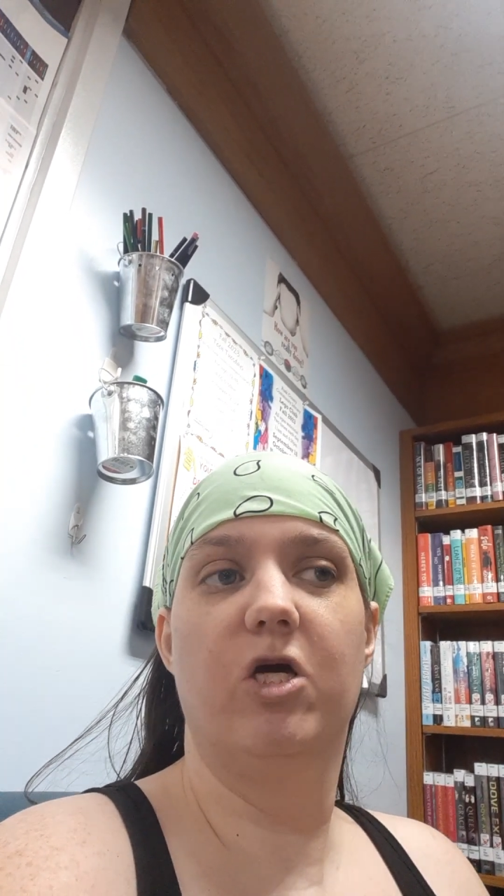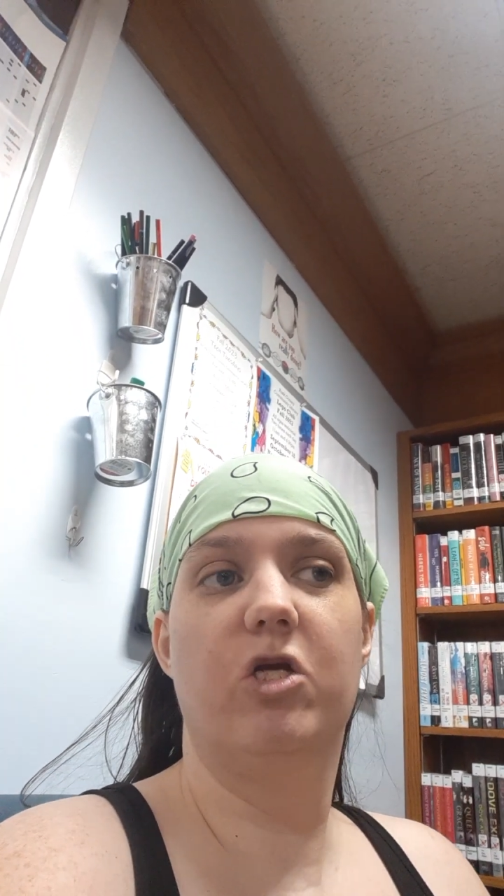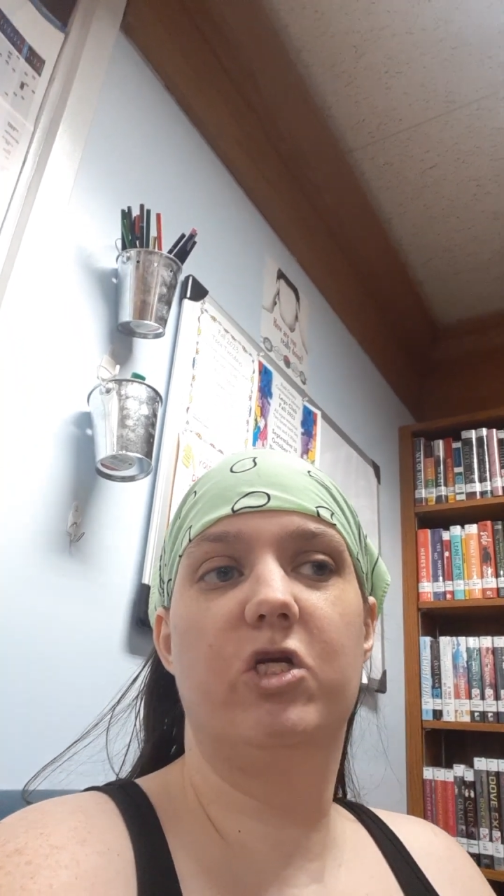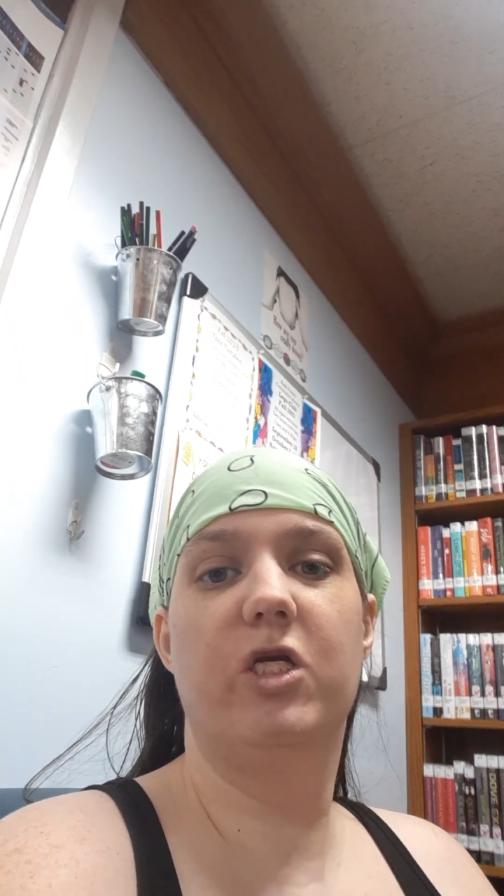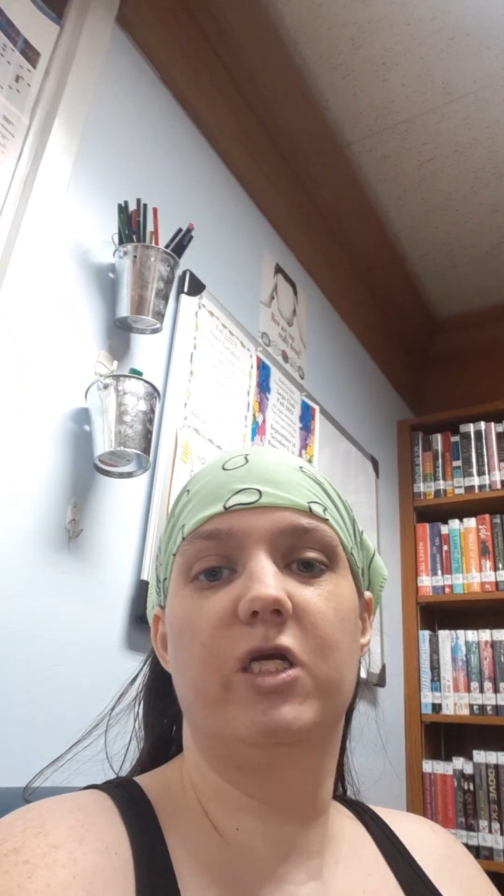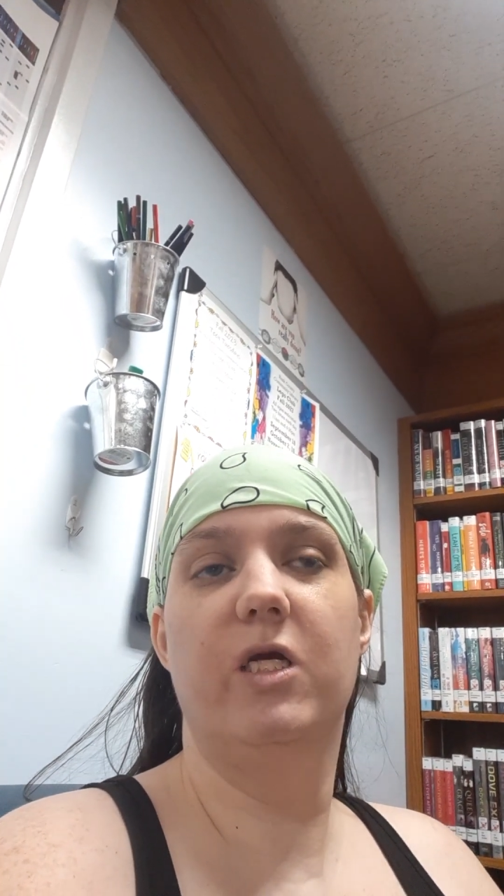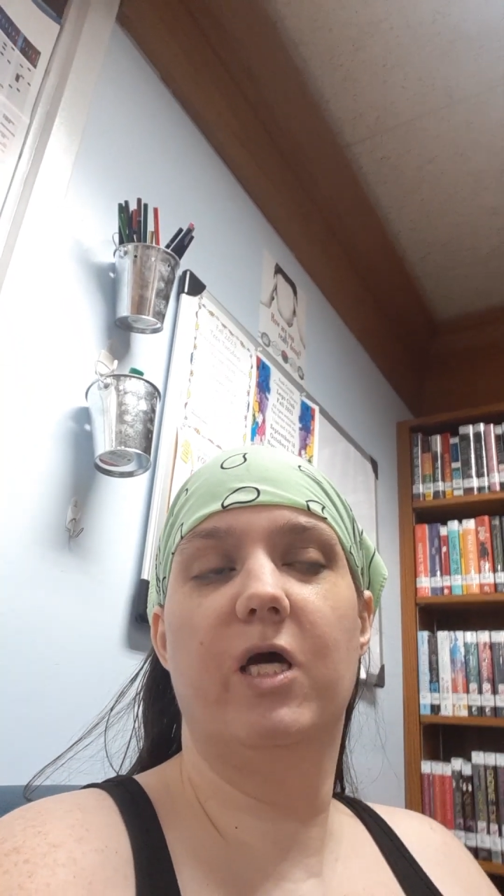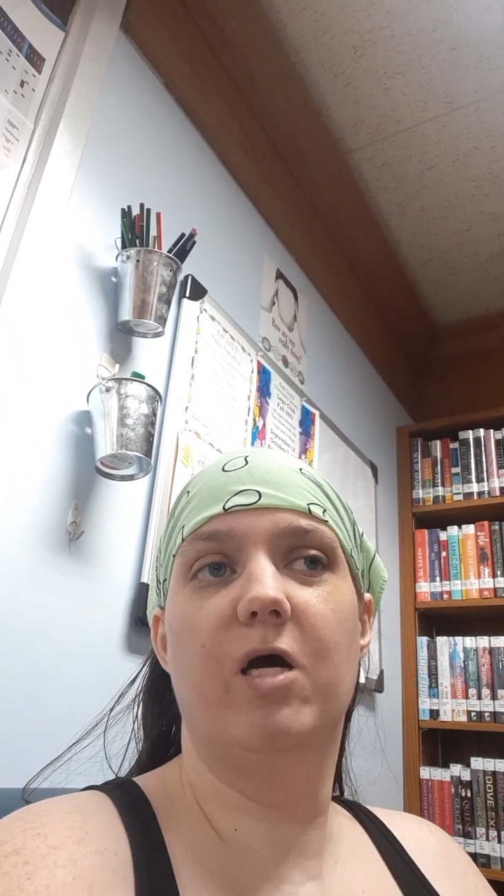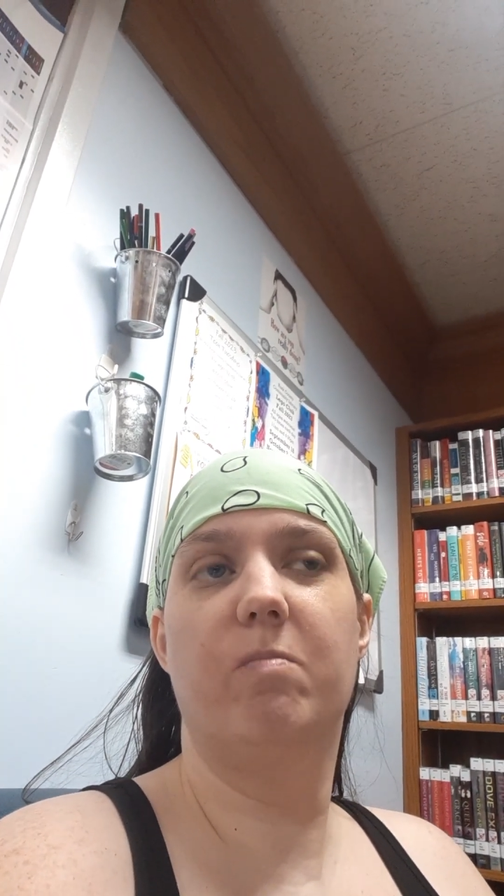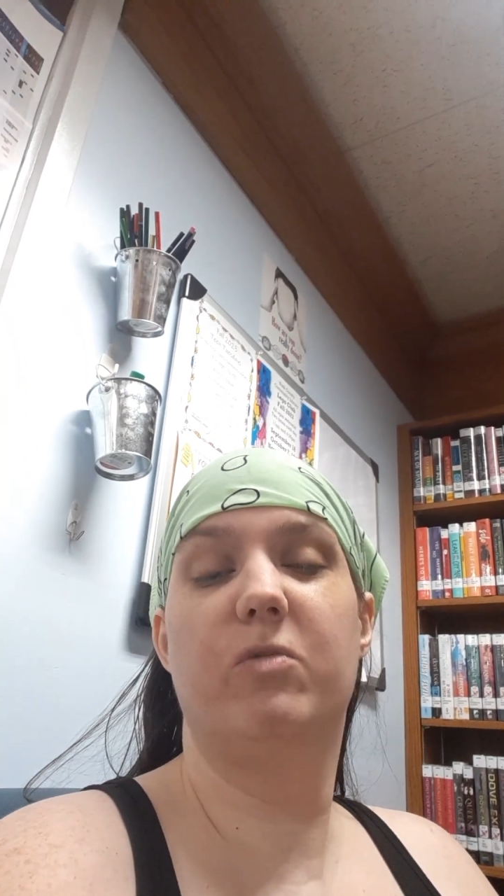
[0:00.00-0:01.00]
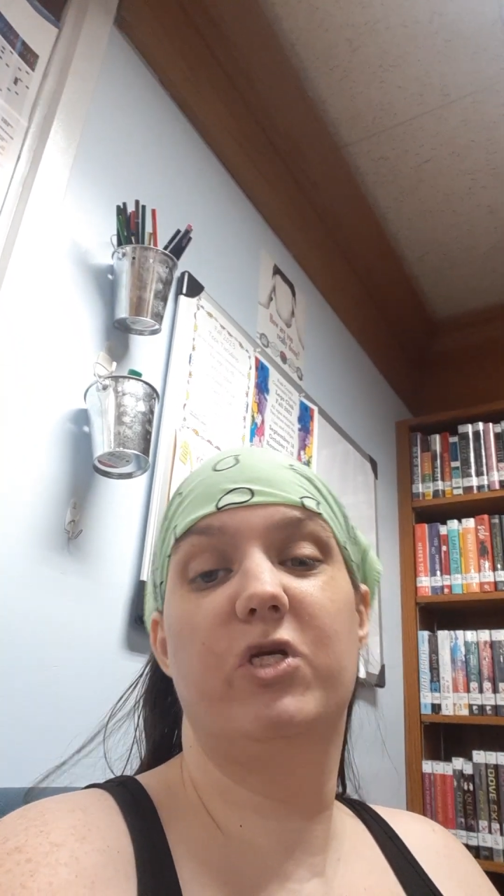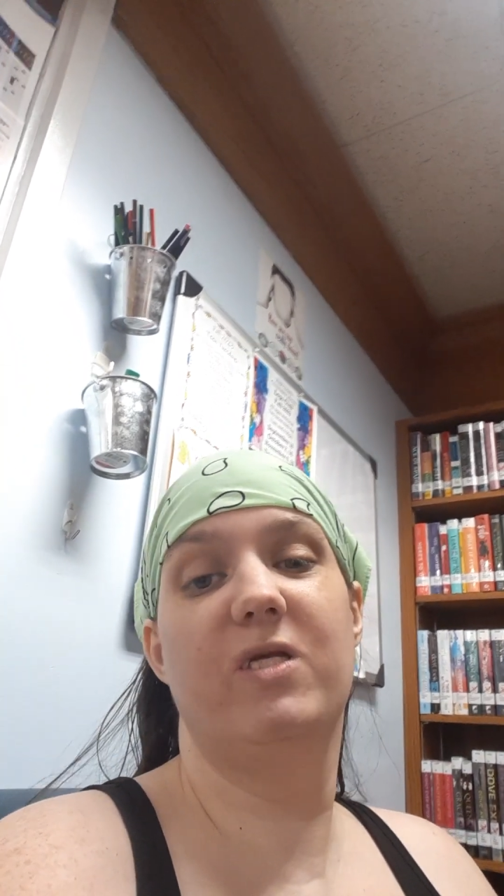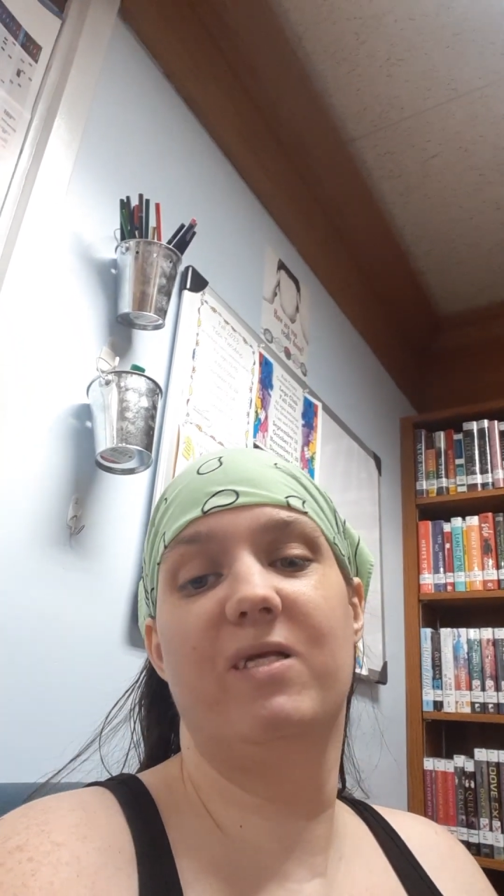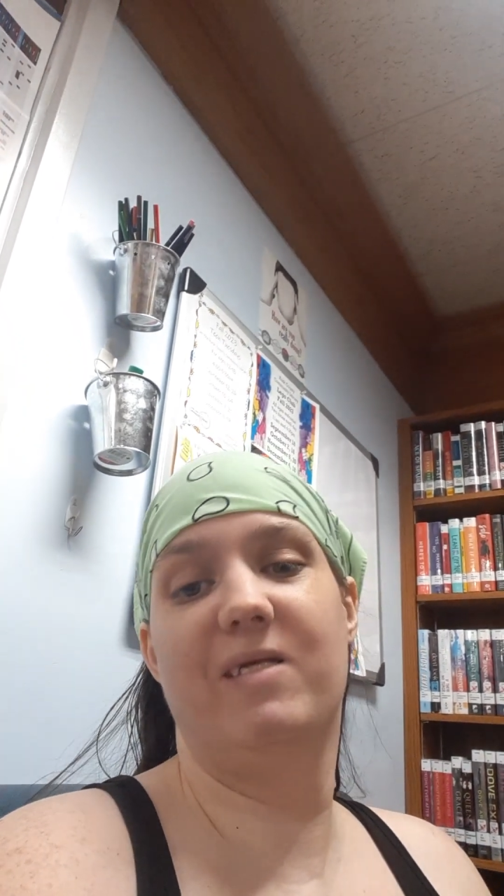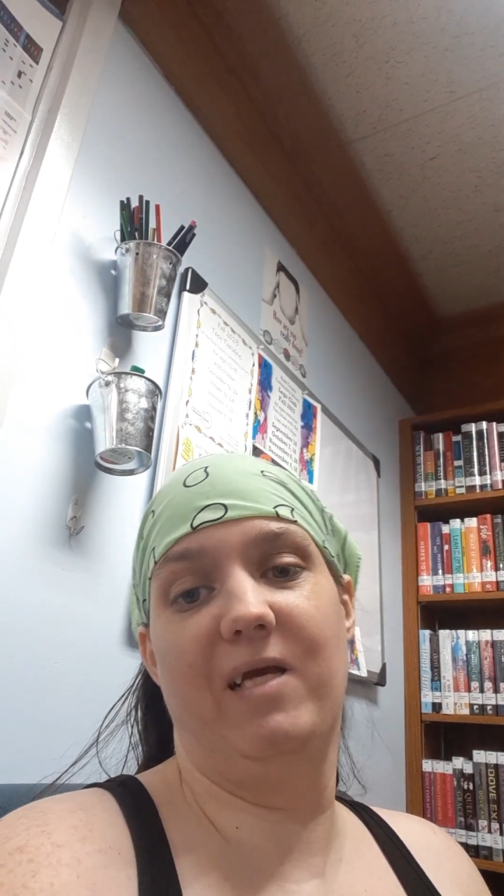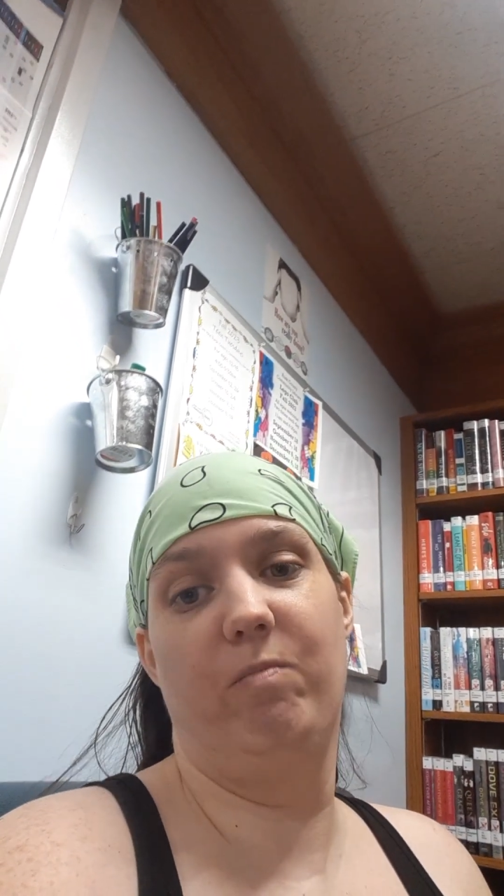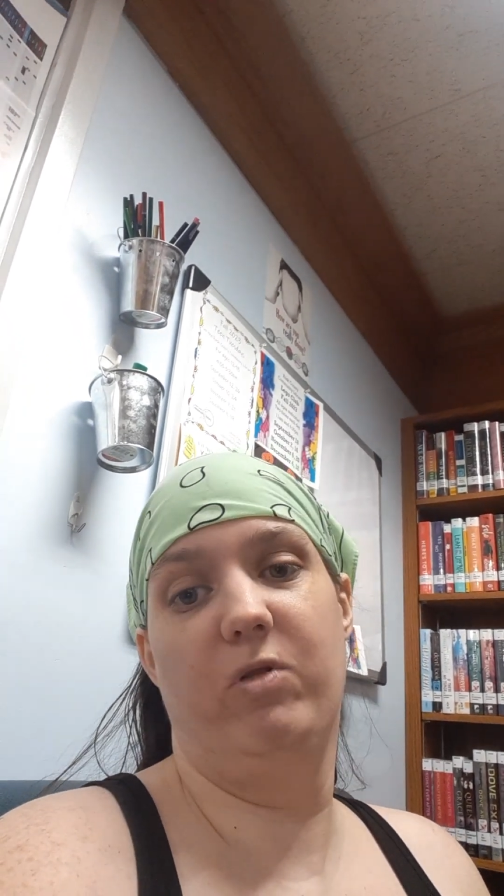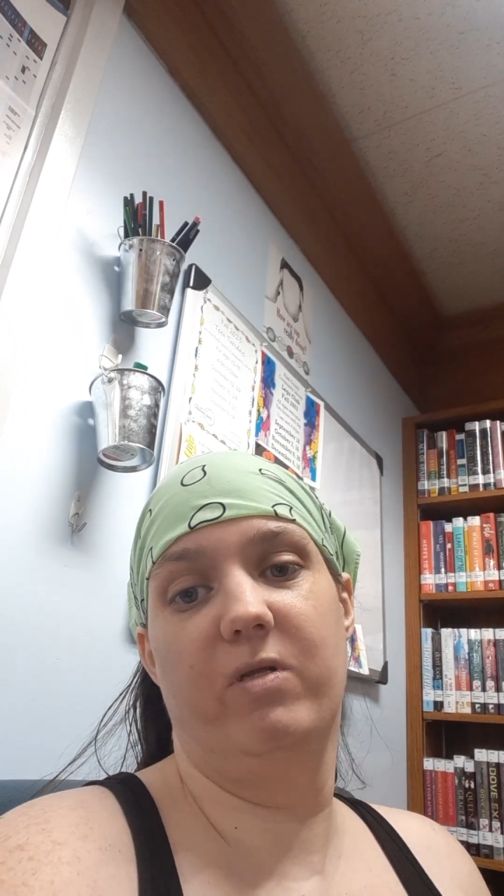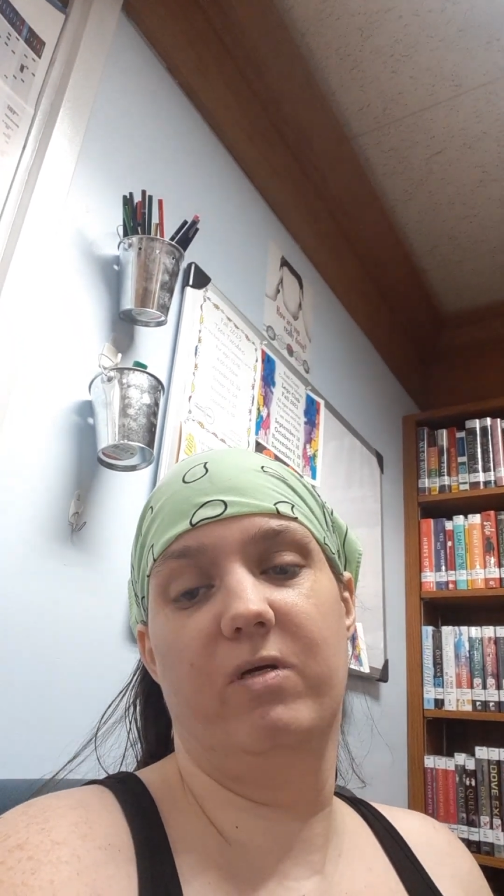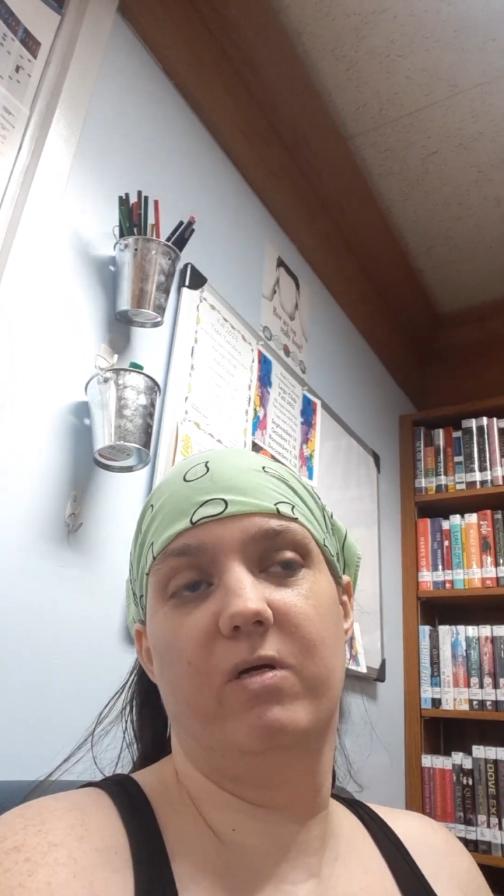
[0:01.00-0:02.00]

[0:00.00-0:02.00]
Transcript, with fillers: She um she's disabled.